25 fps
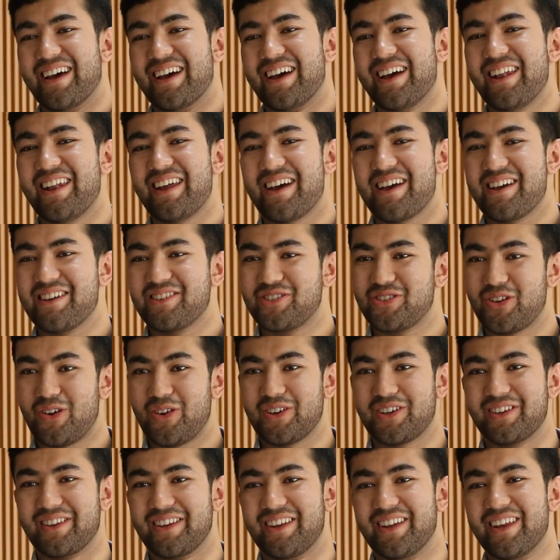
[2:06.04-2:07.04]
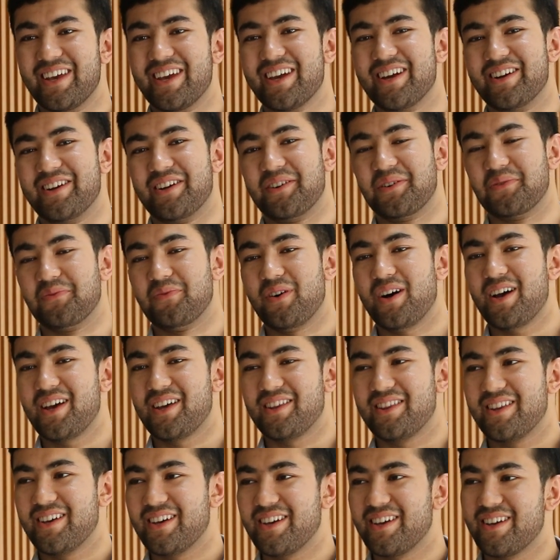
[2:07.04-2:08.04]
And I shocked him here.
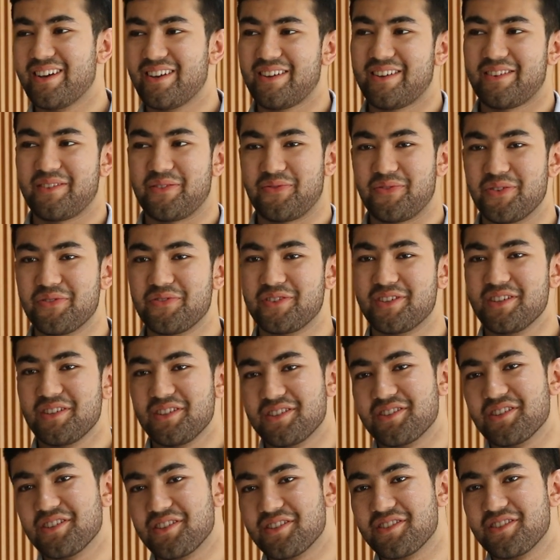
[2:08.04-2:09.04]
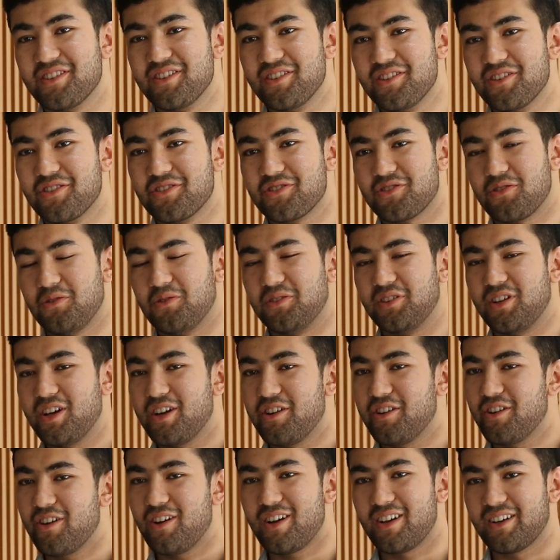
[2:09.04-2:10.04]
Why they 15, 16 years old?
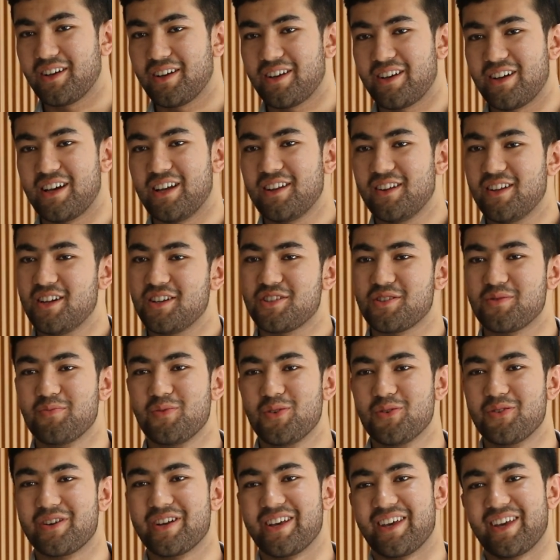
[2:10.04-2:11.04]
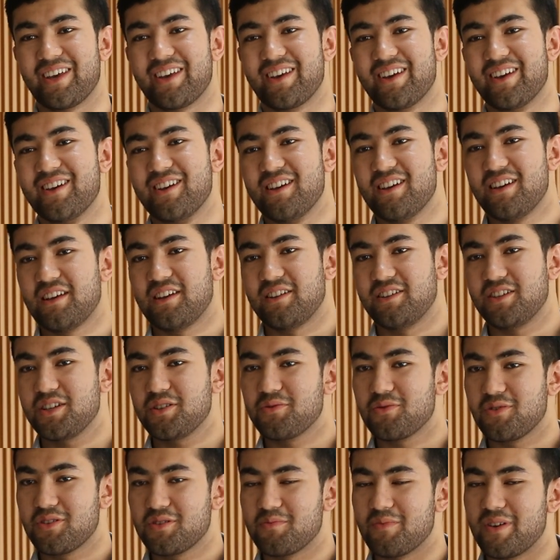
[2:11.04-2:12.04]
They're young and they're smoking.
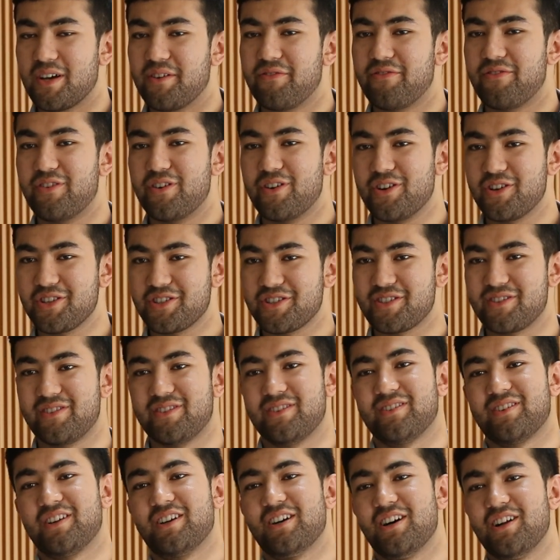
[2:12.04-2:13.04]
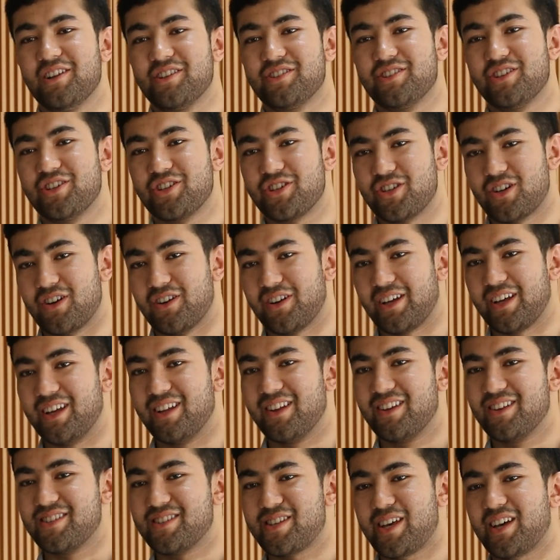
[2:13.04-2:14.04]
This was my first culture shock.
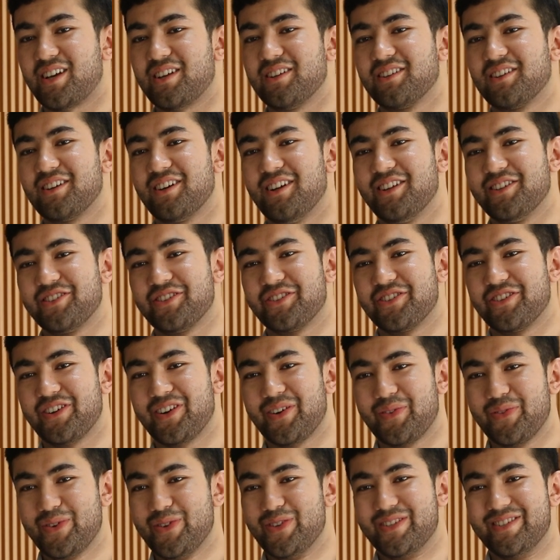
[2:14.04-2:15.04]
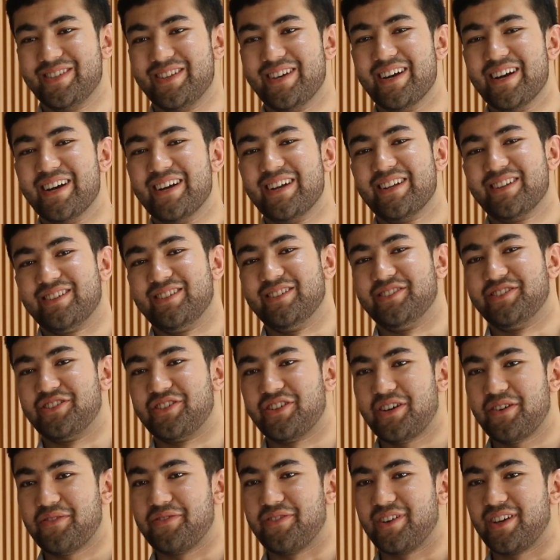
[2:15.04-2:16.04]
And the second culture shock was the
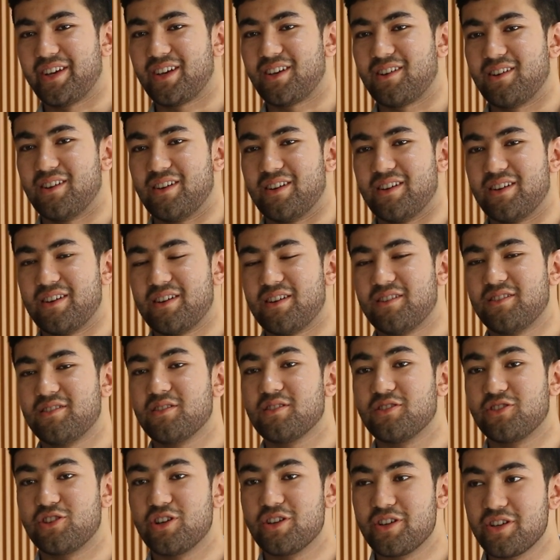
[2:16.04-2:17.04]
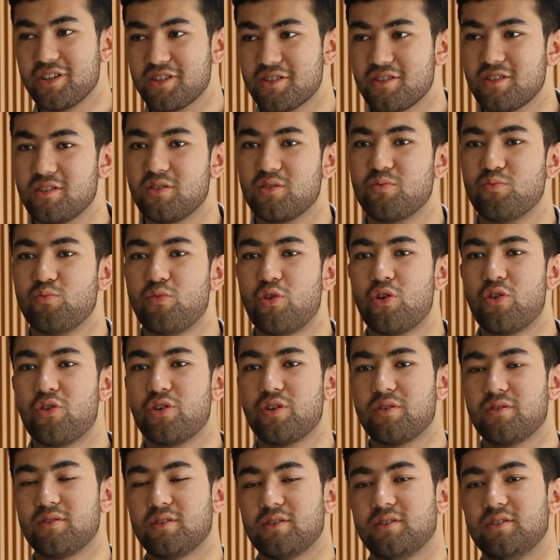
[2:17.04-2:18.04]
traffic. There is
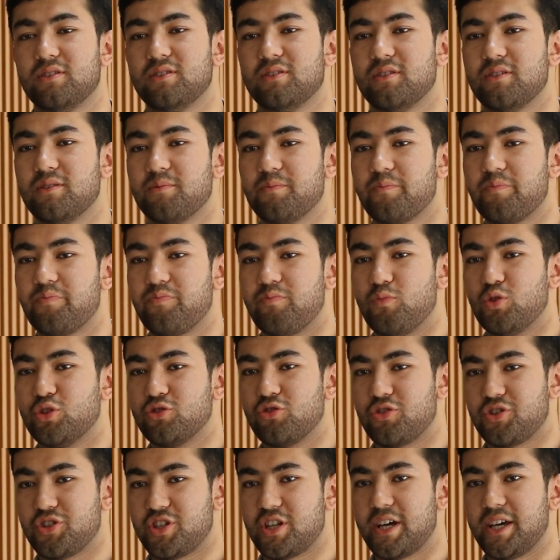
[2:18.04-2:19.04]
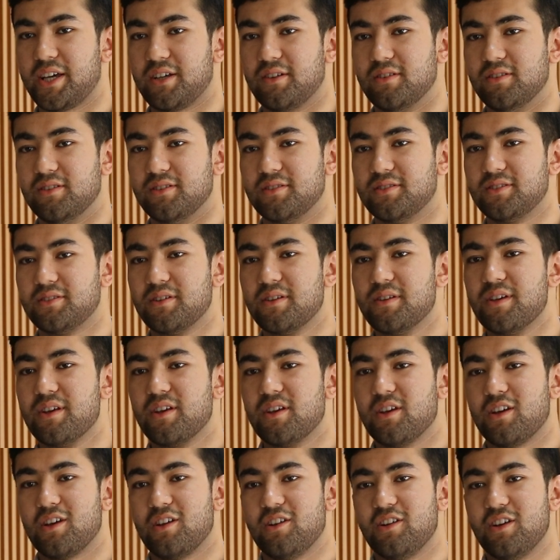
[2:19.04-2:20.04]
more motorcycles
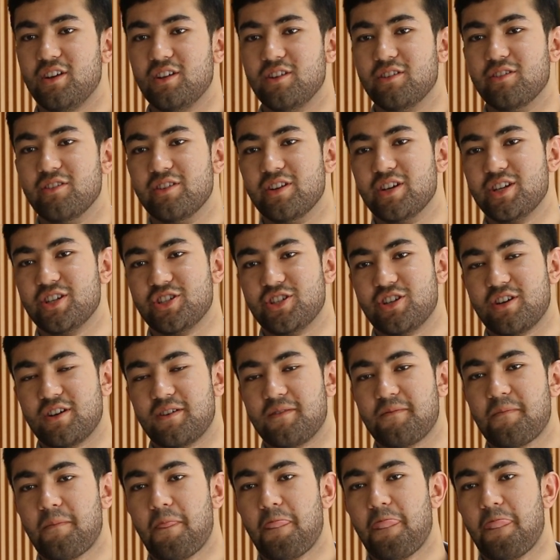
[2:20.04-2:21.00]
in Indonesia.